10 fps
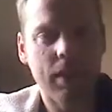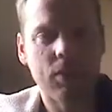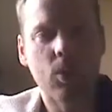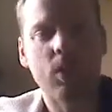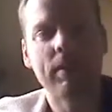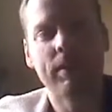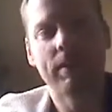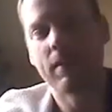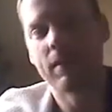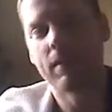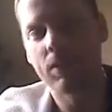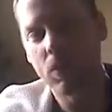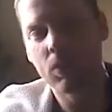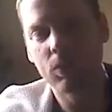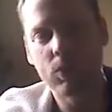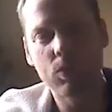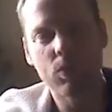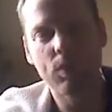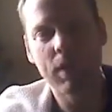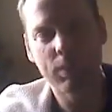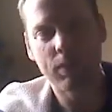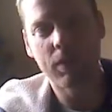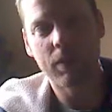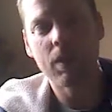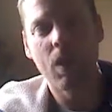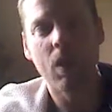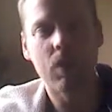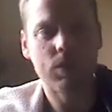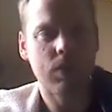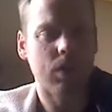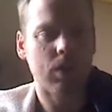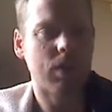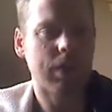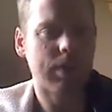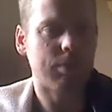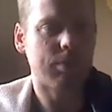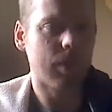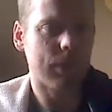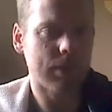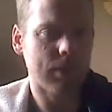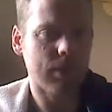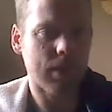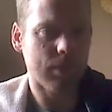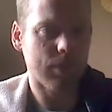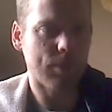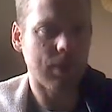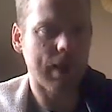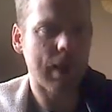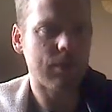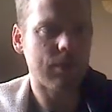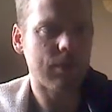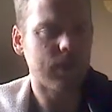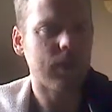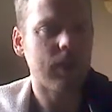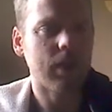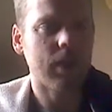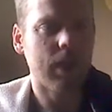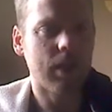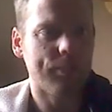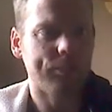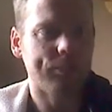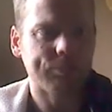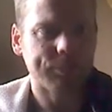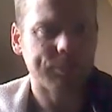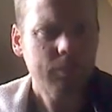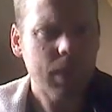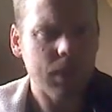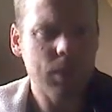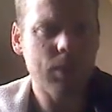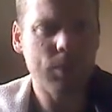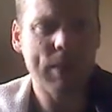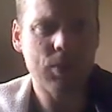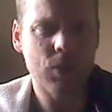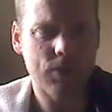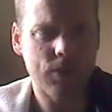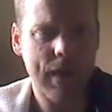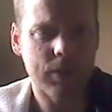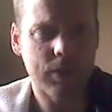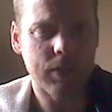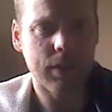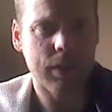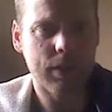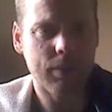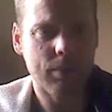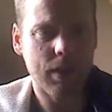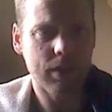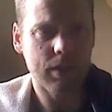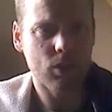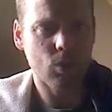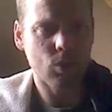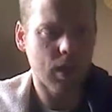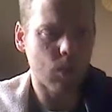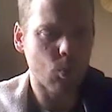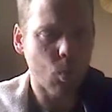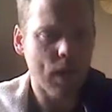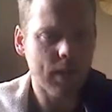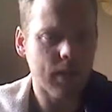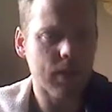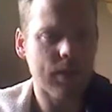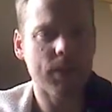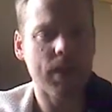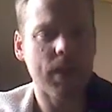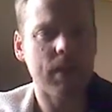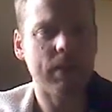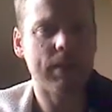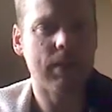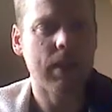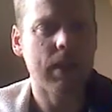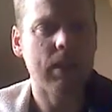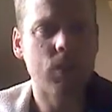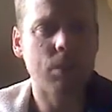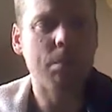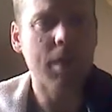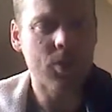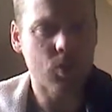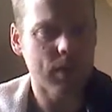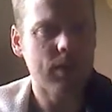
Craigslist and your local newspaper also probably is a better avenue. The other major factor is on where you're going to sell is your budget.